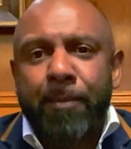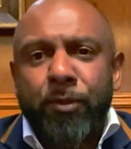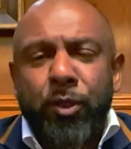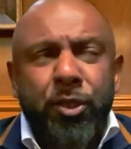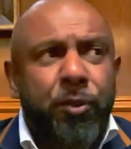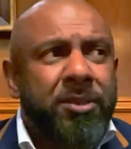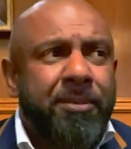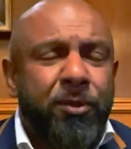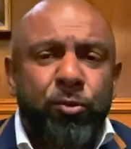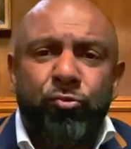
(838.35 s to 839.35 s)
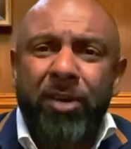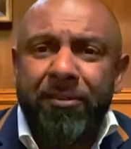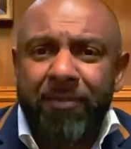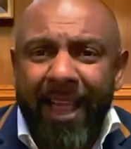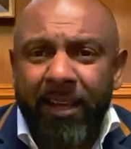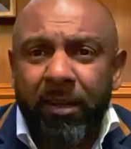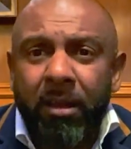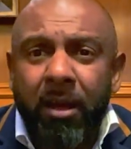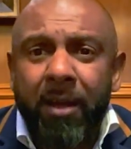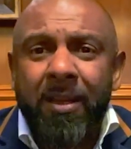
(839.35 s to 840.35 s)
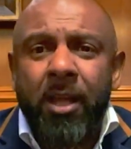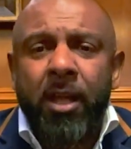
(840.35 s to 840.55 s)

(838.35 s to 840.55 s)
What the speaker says: You can use something called Red Flag Alert,